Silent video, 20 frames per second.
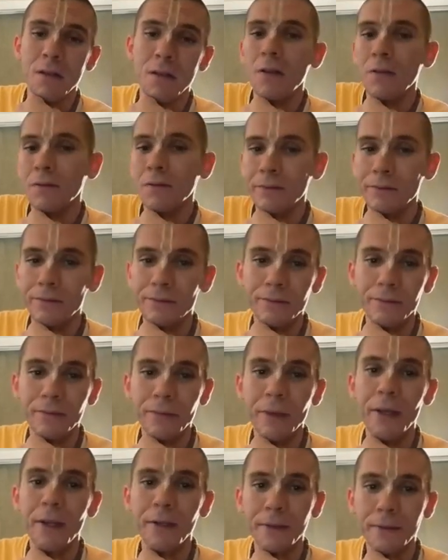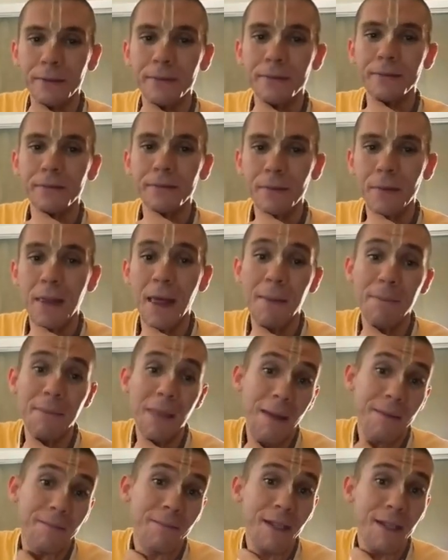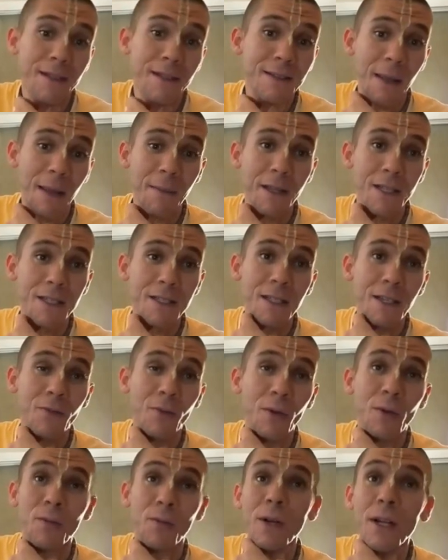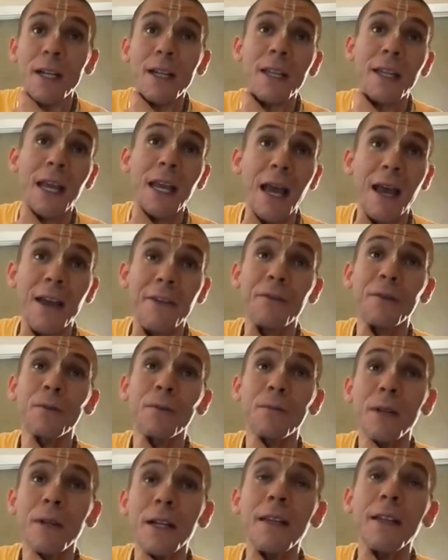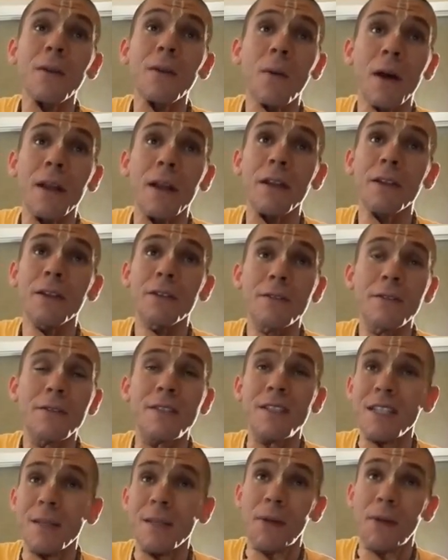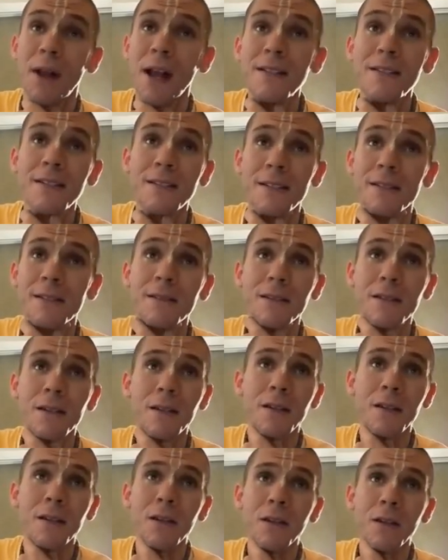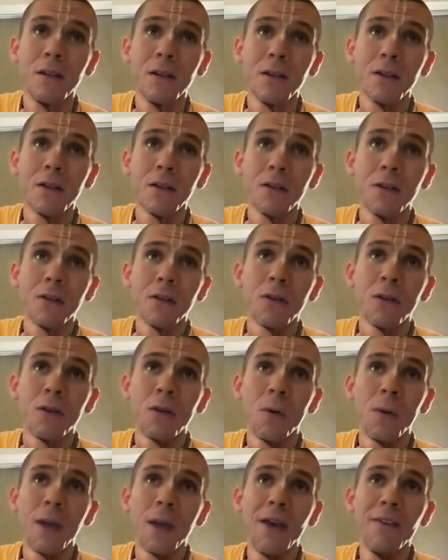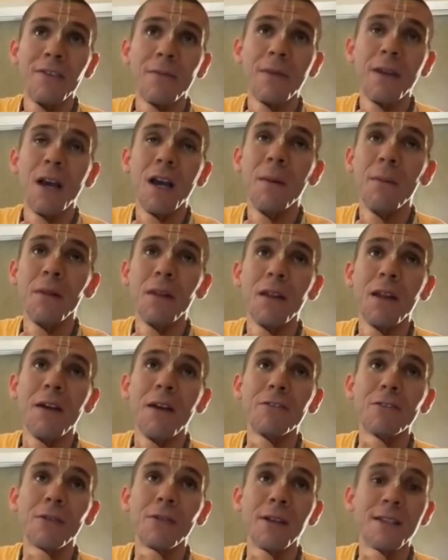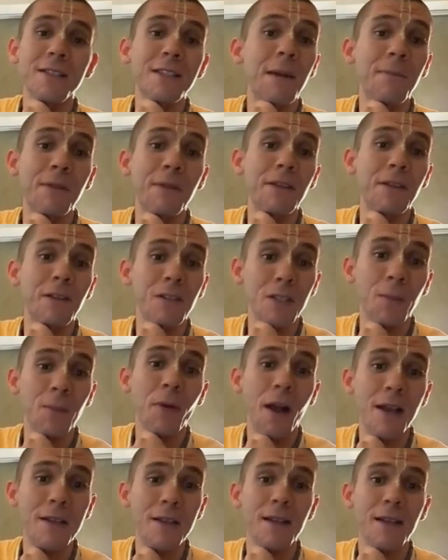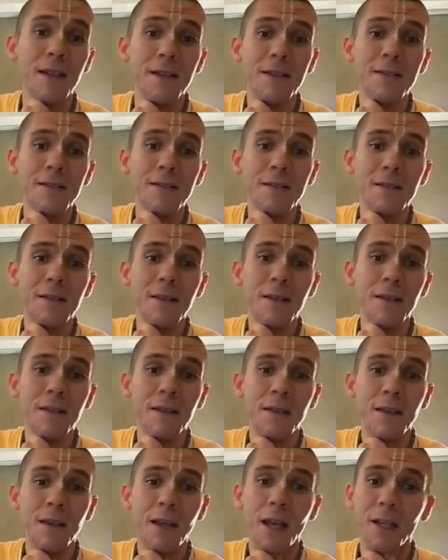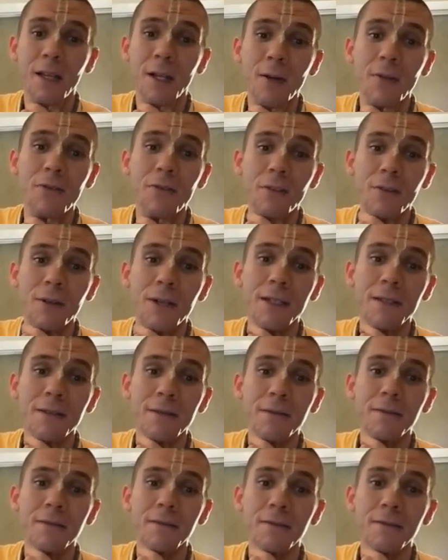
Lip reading: So, yeah. That means if we really want to see the president, we have to be humble enough to accept that there's a process and go through it.